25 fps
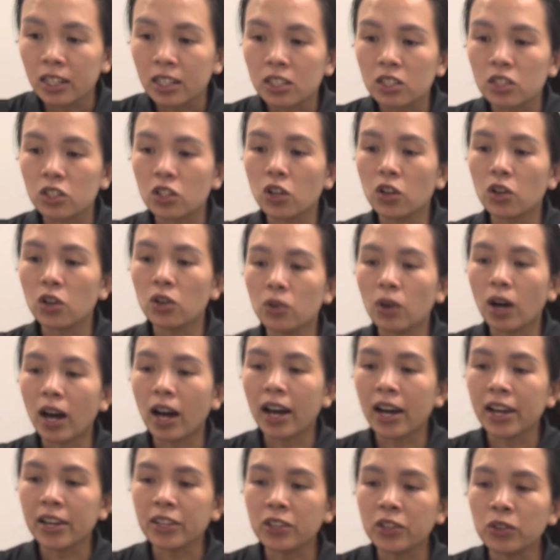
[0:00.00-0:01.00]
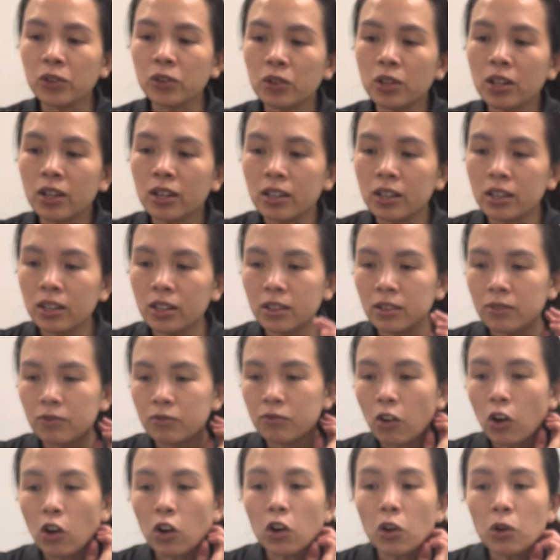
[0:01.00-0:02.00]
So I use the
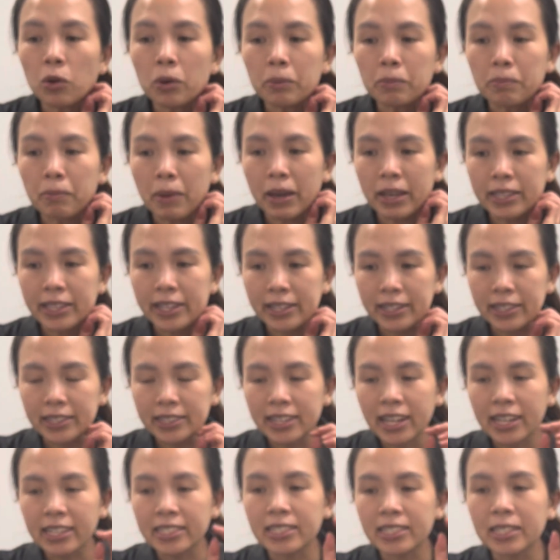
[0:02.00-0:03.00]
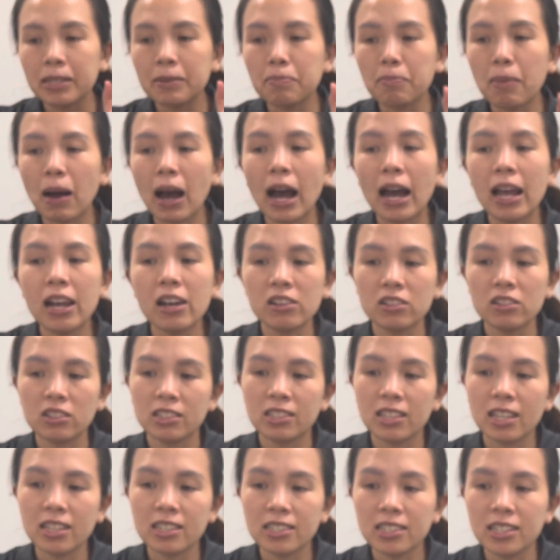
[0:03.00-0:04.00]
following method. That's a pilot
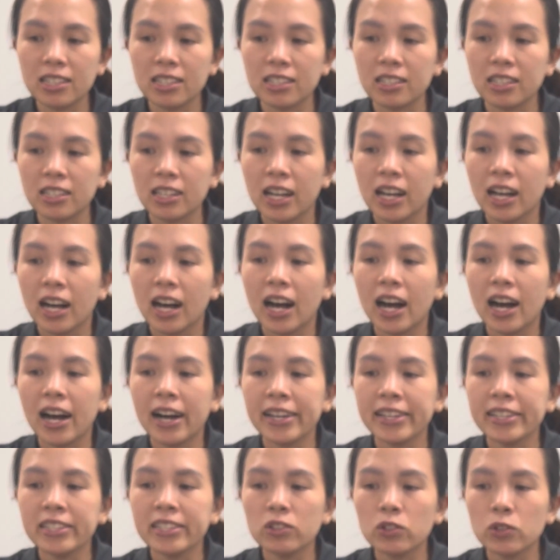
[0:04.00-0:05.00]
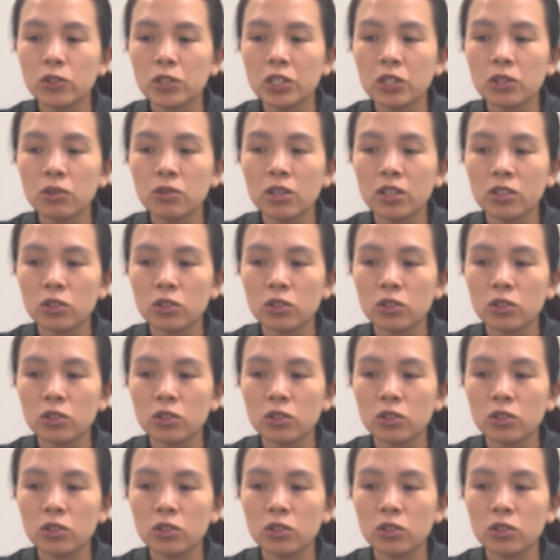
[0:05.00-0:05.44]
session. I introduce the